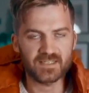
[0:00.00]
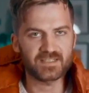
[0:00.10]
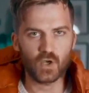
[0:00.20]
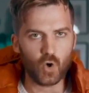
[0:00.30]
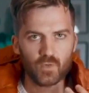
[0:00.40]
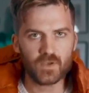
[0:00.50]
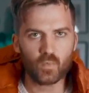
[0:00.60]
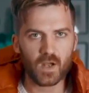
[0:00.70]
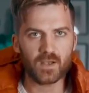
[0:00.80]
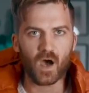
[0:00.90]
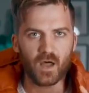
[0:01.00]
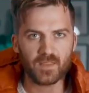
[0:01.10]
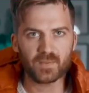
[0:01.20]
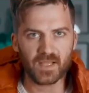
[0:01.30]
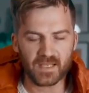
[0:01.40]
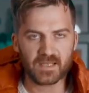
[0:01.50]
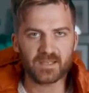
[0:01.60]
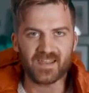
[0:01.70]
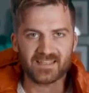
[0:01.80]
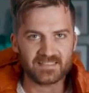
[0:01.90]
It is the only one on the
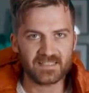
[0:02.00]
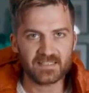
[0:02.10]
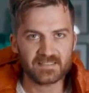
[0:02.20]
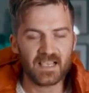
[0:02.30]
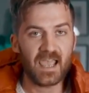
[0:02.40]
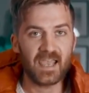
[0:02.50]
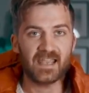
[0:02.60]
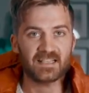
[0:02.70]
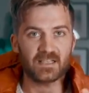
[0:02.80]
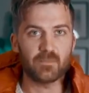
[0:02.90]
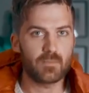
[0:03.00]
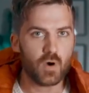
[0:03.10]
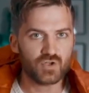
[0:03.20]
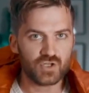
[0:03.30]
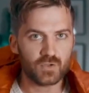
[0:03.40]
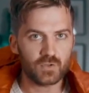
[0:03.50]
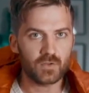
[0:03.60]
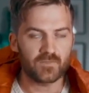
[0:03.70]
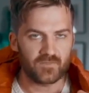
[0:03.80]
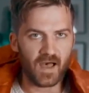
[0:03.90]
planet that exists it has emotional
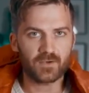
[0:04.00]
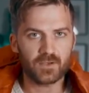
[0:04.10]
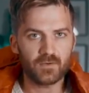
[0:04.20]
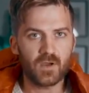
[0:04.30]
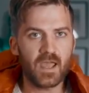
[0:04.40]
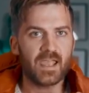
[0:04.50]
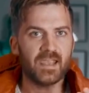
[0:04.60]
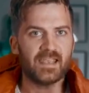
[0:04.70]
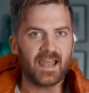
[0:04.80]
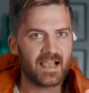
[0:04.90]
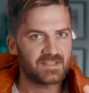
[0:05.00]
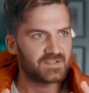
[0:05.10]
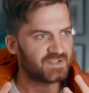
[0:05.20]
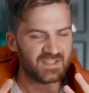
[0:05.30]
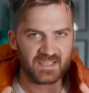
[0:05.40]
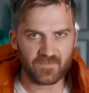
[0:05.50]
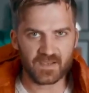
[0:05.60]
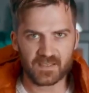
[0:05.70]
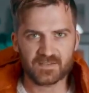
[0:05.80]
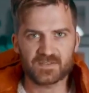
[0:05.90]
value. It has
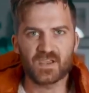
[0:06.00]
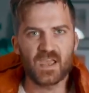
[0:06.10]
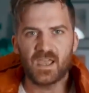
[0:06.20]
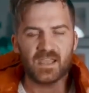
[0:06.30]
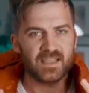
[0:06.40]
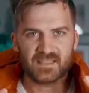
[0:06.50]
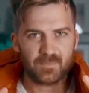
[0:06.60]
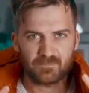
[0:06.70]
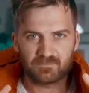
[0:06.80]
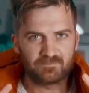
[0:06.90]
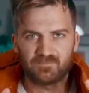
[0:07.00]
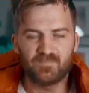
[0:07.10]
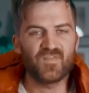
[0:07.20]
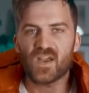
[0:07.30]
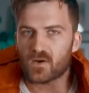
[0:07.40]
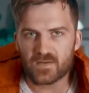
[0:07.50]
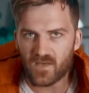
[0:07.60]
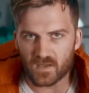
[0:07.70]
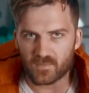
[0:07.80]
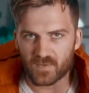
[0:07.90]
significance. It is a very
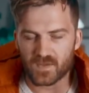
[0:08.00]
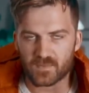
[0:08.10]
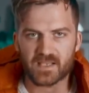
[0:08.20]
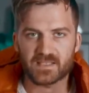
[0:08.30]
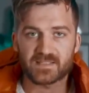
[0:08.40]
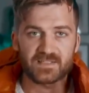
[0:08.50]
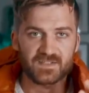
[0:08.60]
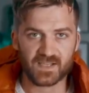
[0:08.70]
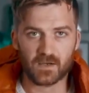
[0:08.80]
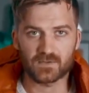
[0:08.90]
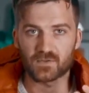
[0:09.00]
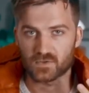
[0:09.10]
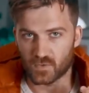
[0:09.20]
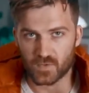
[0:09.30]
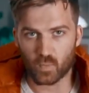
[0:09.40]
valuable thing because it is scarce. There is only